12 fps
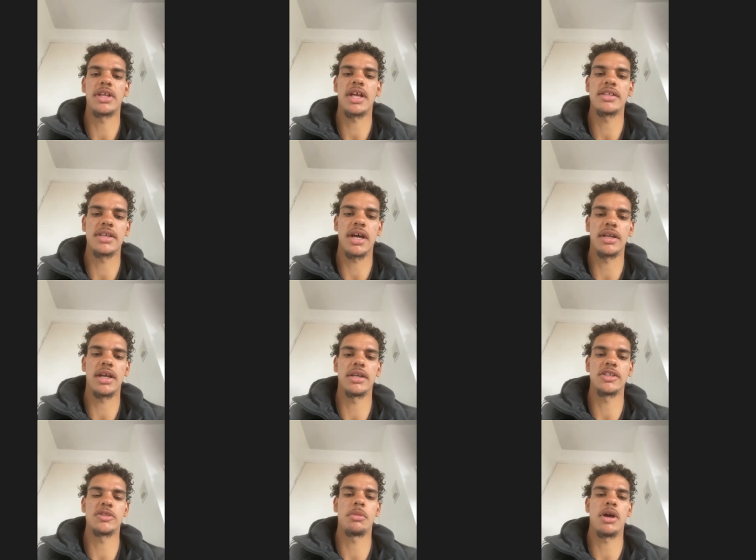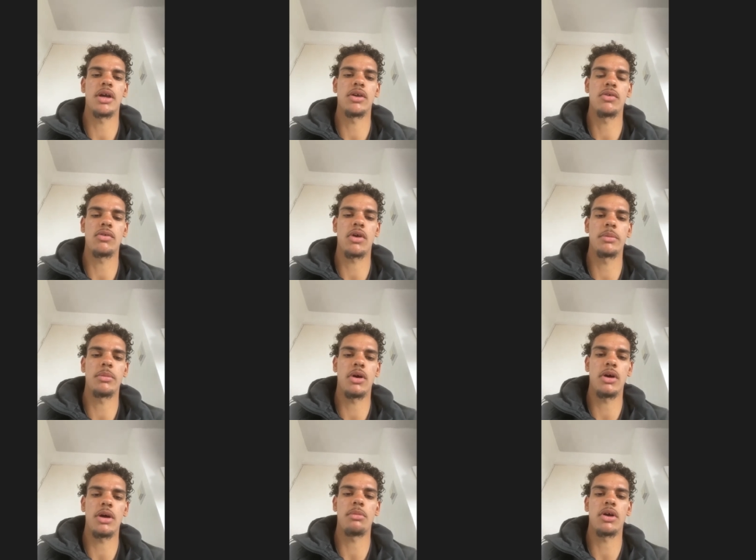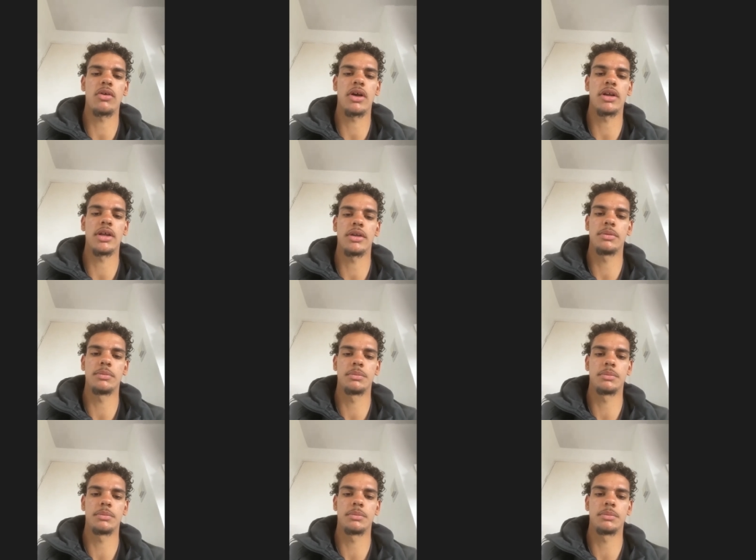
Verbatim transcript: dad's side, and it's my grandma and my granddad.